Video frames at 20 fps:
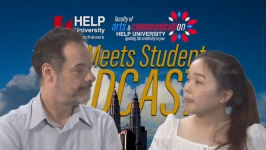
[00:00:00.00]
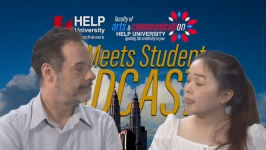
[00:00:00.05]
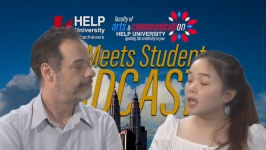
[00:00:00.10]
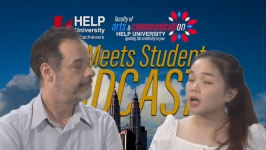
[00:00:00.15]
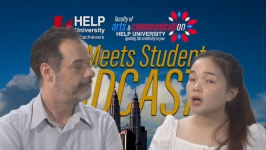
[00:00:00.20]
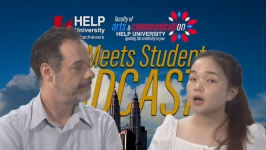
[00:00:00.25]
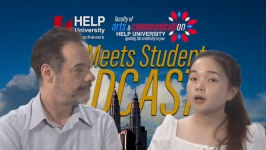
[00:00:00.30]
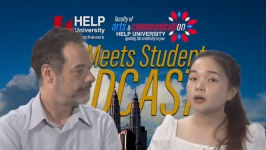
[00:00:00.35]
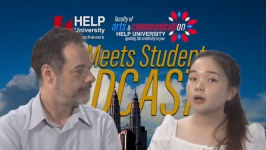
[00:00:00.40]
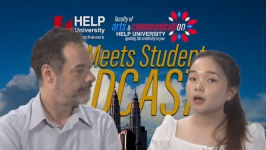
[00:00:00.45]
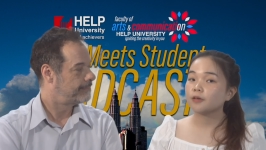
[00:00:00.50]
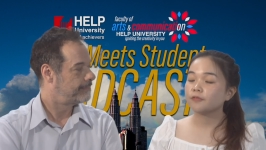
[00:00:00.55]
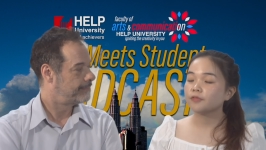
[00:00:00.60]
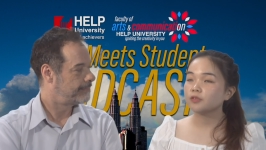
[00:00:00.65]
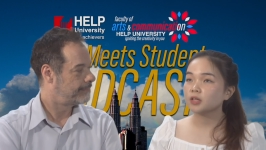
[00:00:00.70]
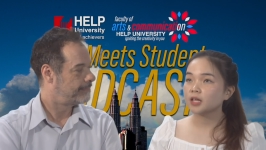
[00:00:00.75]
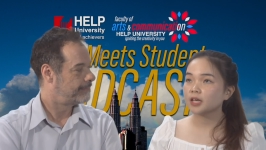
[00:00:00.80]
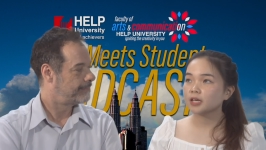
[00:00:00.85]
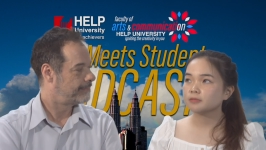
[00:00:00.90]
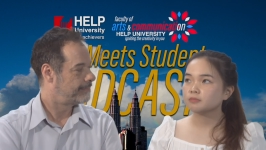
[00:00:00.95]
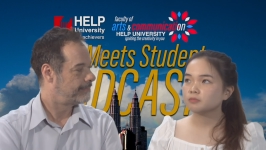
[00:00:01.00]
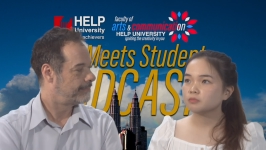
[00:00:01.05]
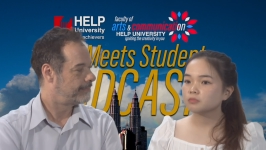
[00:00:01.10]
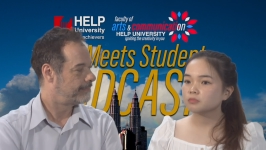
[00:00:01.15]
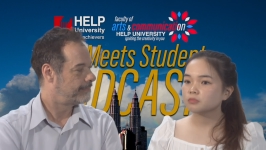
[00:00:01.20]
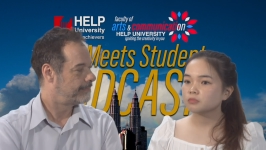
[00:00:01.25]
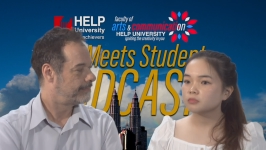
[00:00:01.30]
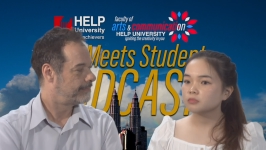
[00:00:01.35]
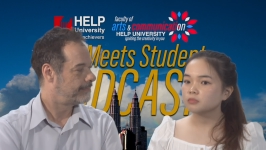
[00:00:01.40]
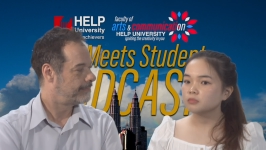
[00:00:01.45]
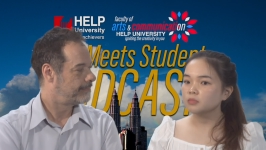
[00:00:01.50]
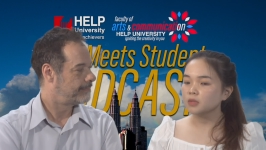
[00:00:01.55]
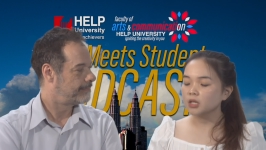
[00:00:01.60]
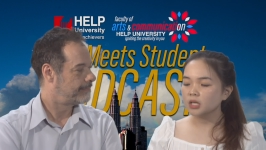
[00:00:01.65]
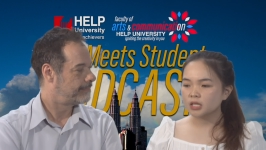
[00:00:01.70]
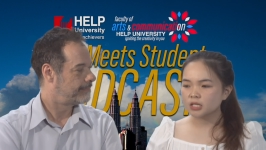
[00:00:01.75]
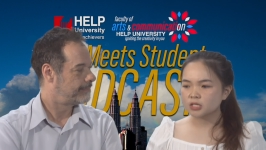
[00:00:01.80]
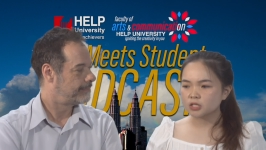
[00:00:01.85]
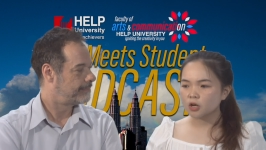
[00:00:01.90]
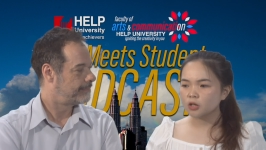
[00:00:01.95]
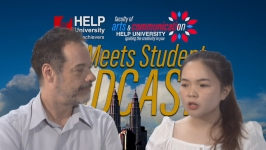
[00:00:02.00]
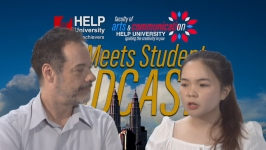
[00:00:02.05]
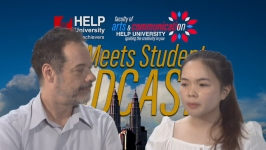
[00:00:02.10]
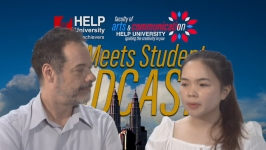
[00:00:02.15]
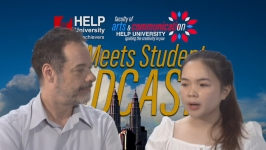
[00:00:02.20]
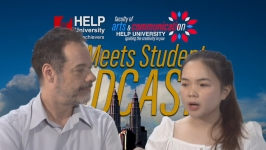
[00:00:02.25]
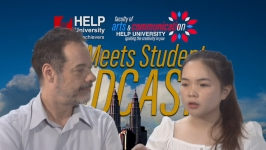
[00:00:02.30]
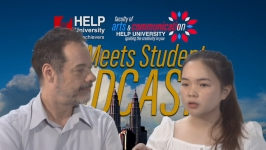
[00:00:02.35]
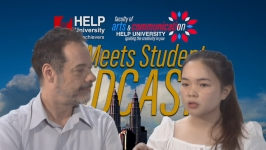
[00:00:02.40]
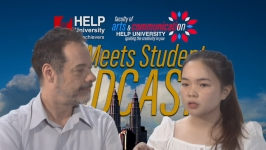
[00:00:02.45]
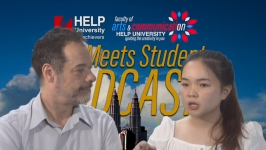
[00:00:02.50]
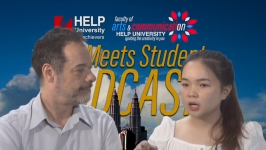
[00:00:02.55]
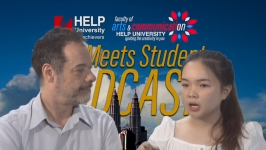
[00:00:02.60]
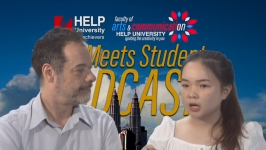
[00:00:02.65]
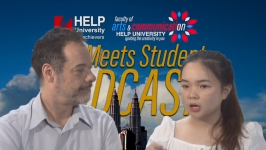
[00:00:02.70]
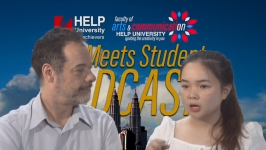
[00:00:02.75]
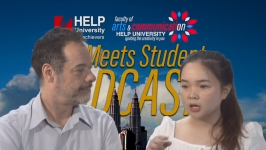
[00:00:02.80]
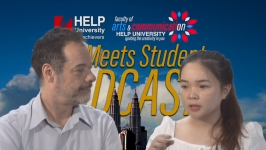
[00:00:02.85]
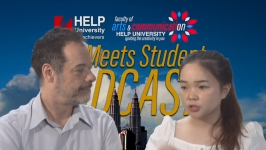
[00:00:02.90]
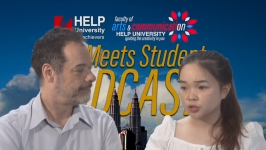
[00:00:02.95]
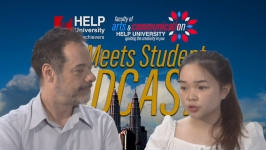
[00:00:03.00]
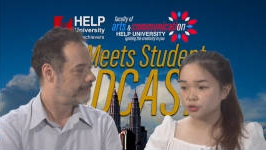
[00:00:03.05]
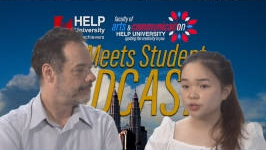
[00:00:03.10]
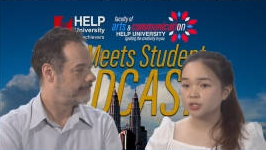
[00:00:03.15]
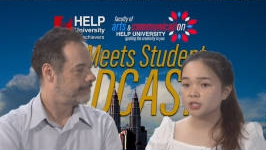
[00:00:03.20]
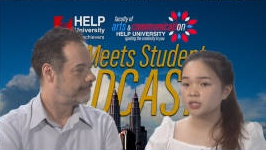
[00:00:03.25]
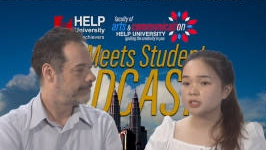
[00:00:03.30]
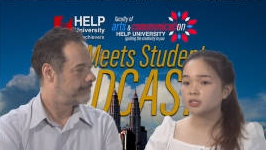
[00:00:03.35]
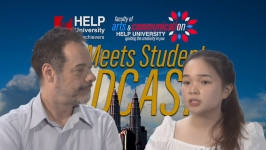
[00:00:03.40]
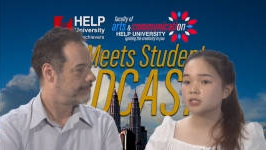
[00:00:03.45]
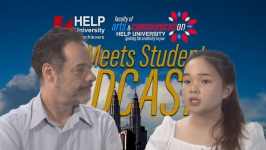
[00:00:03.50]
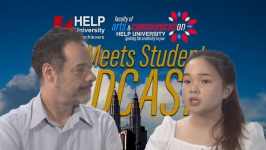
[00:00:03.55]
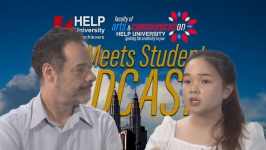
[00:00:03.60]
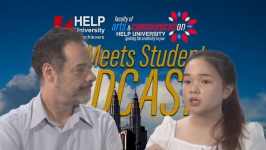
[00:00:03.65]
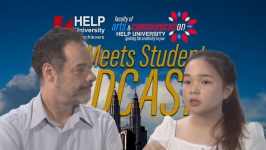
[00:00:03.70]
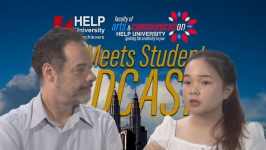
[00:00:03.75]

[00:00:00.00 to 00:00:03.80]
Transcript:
Speaker 1: Yeah, I feel like it's all about uh, students